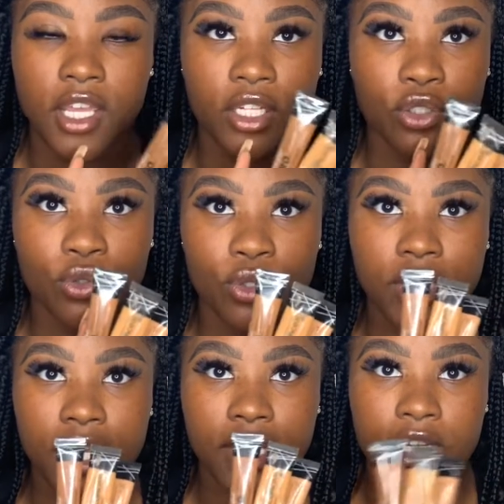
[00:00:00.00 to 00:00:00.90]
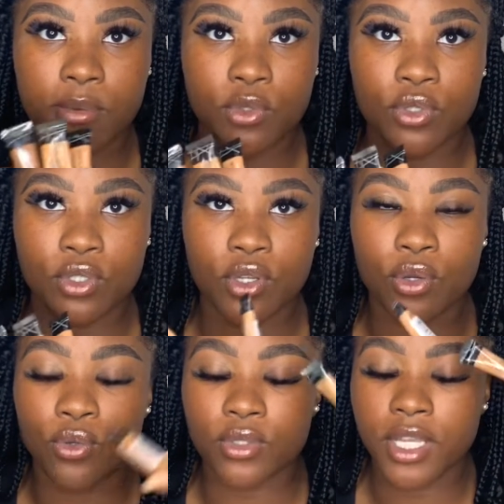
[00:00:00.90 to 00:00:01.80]
and Cool Tan. I'm using
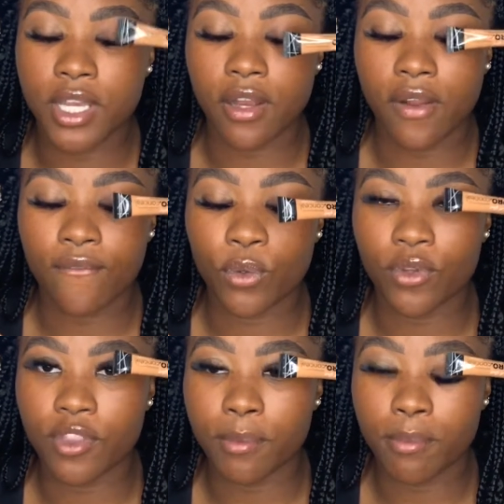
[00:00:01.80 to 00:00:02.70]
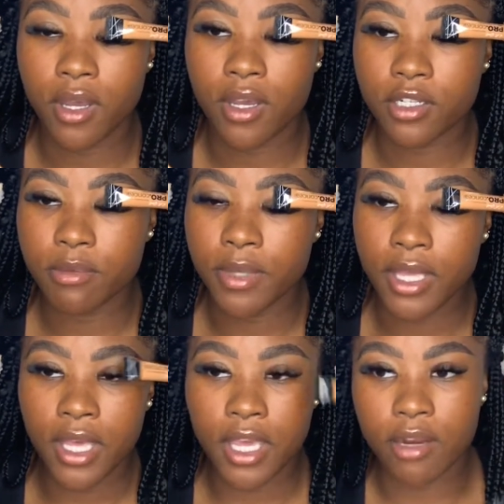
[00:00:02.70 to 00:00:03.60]
Cool Tan for the bottom,
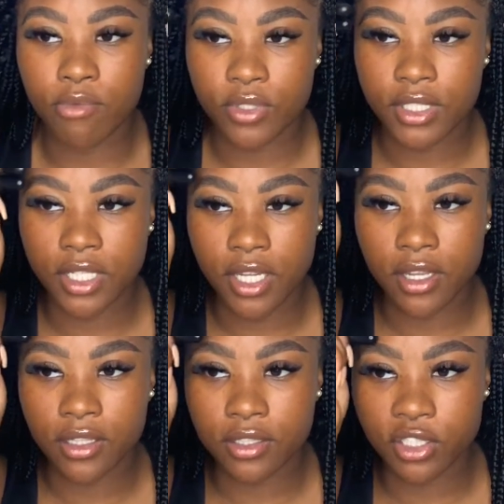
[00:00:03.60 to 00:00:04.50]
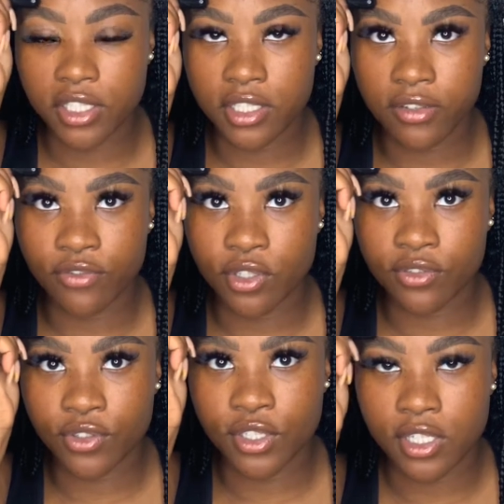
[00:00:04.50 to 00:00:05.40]
and I'm using Chestnut Fawn
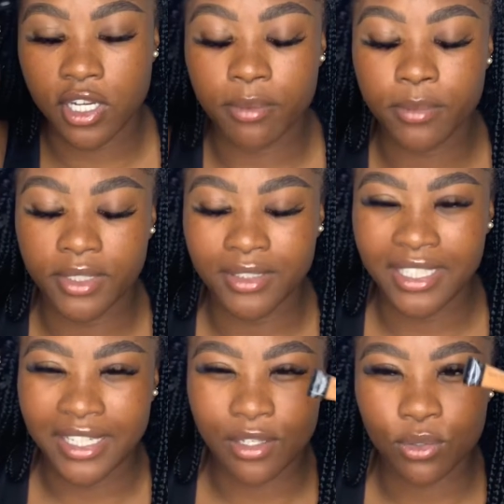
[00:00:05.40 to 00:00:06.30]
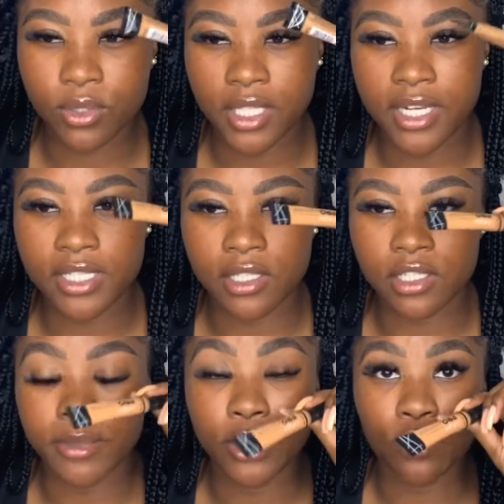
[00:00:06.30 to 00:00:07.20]
for the top. Yeah, Cool Tan is a little
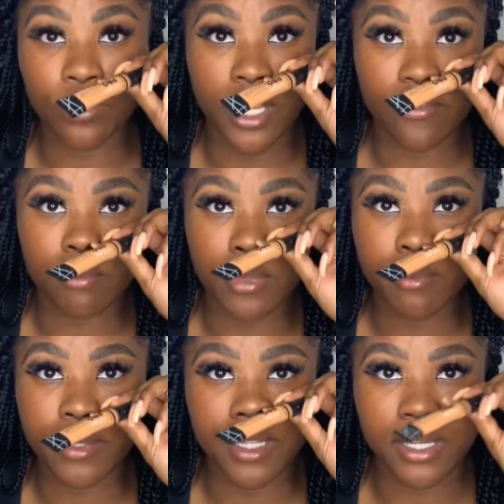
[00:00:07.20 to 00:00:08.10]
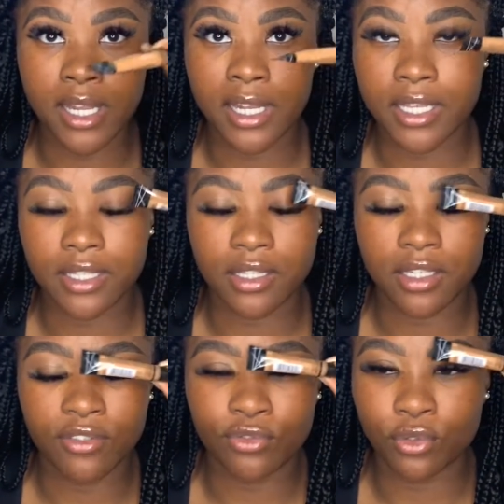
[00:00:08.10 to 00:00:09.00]
bit too light for me, but I like
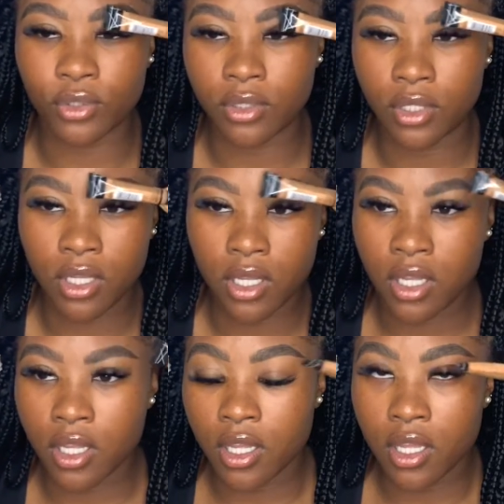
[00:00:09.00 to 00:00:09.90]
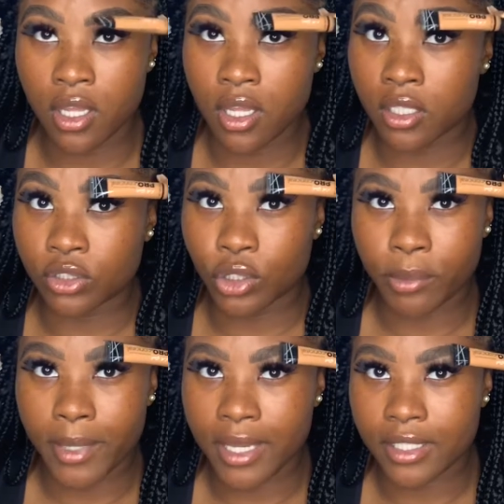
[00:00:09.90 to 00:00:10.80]
that full
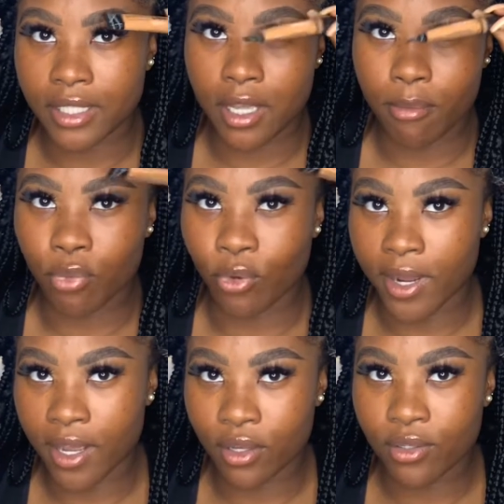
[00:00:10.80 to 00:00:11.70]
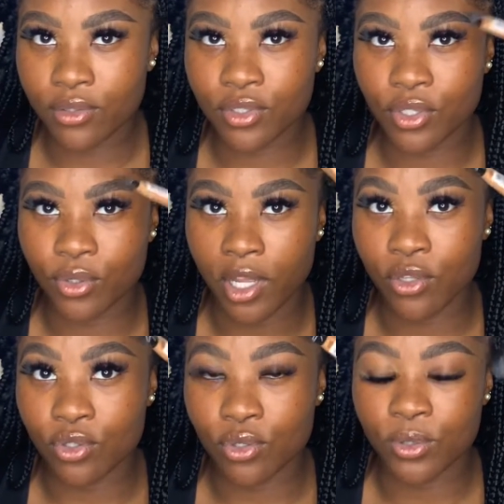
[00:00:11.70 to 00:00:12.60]
dramatic brow. So I
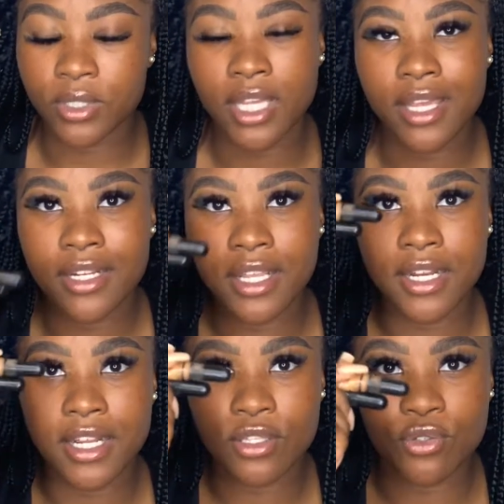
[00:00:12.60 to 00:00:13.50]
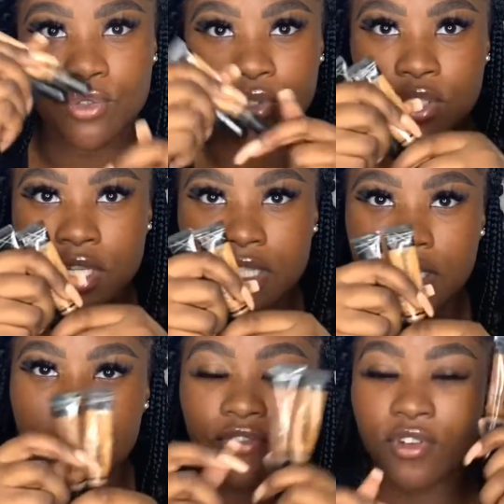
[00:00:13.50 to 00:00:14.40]
use Cool Tan, and I use
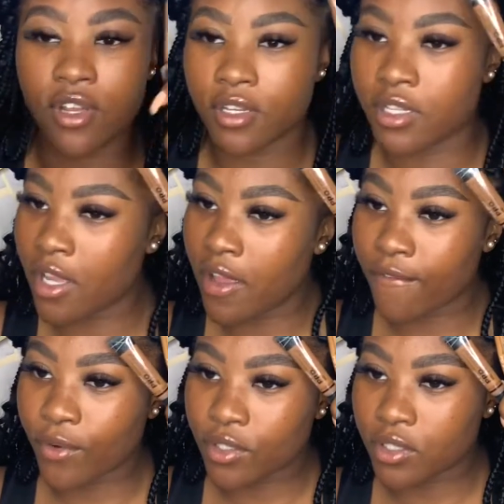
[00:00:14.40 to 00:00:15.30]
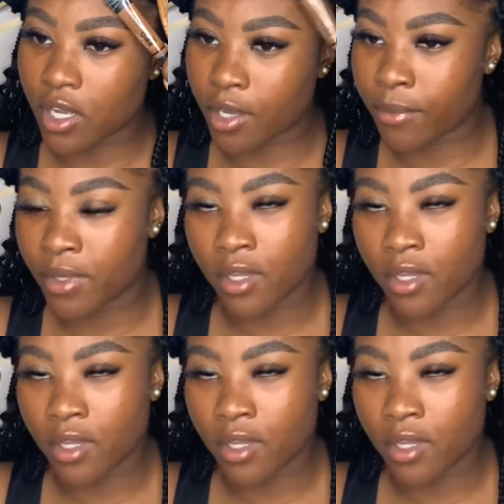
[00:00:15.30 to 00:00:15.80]
Chestnut Fawn for the top,